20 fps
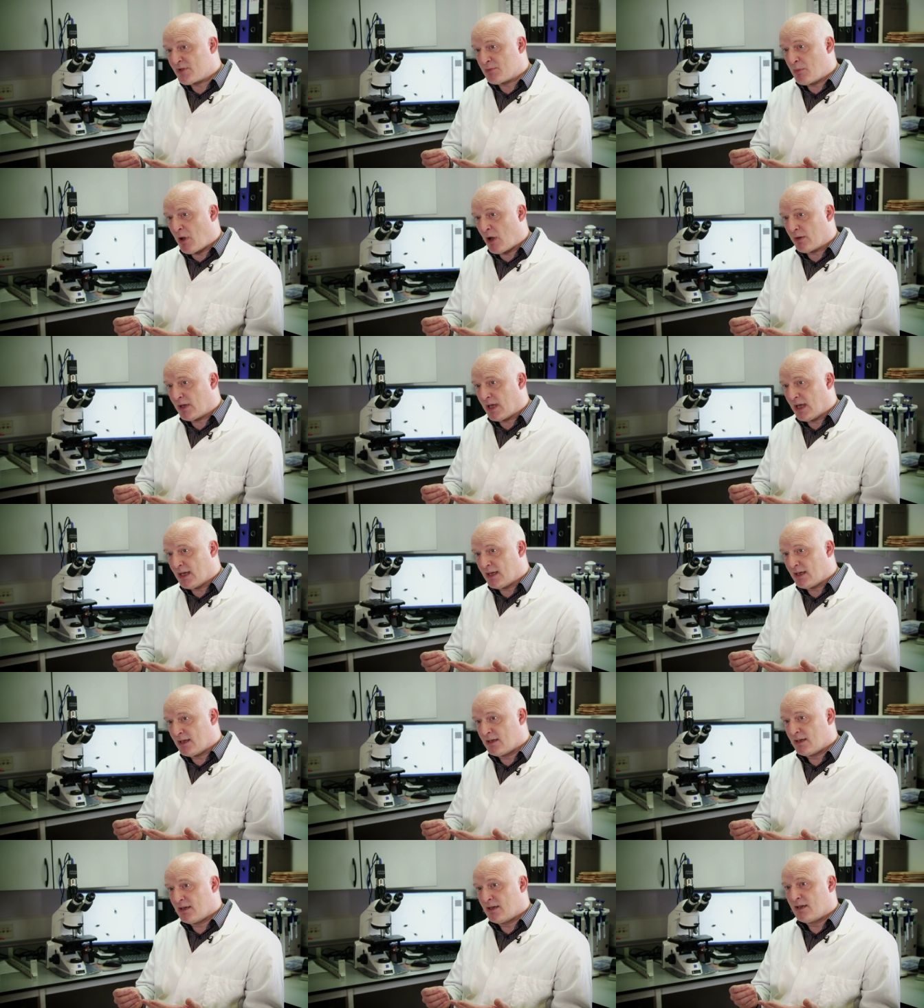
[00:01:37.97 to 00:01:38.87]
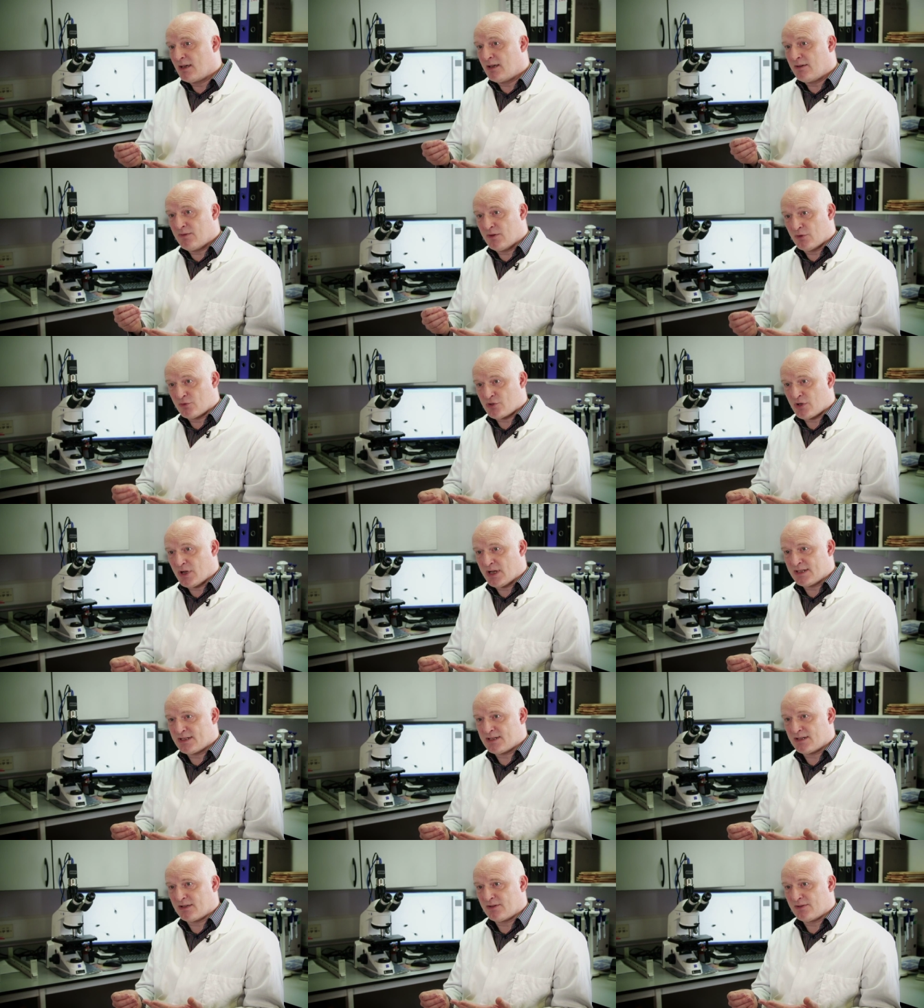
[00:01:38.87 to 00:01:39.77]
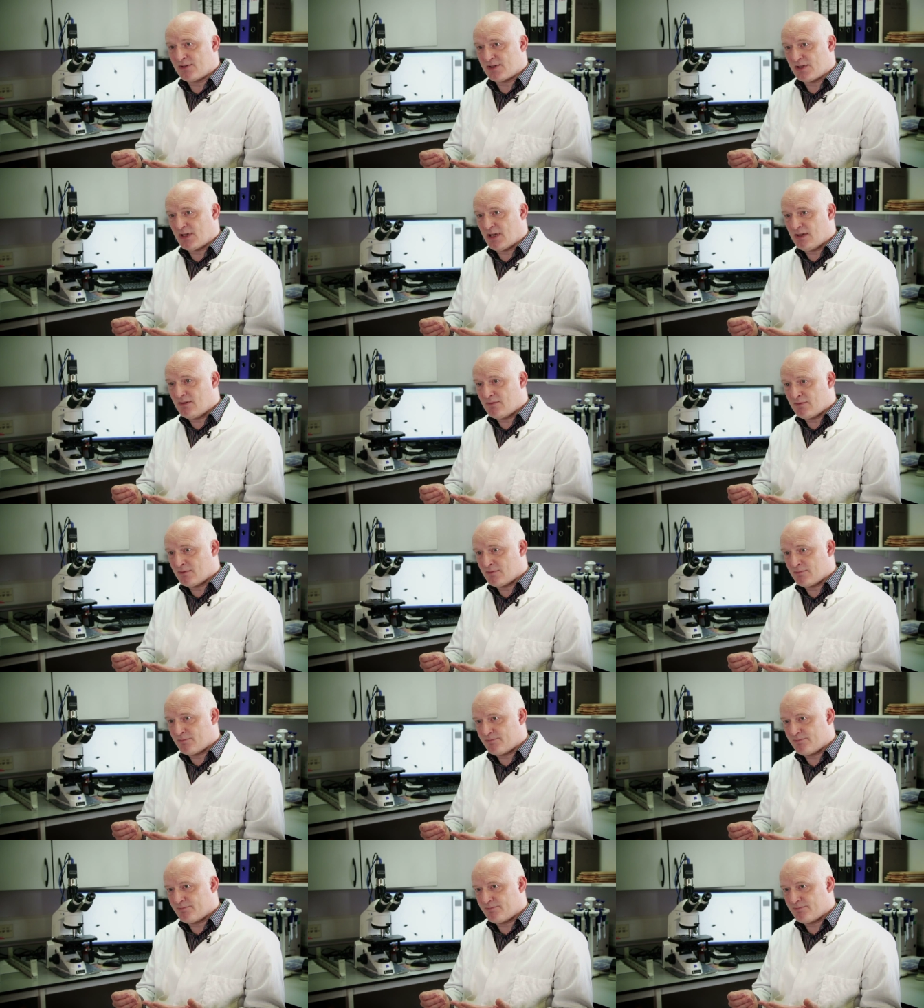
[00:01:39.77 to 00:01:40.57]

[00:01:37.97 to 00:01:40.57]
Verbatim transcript: smoking if you're trying to conceive.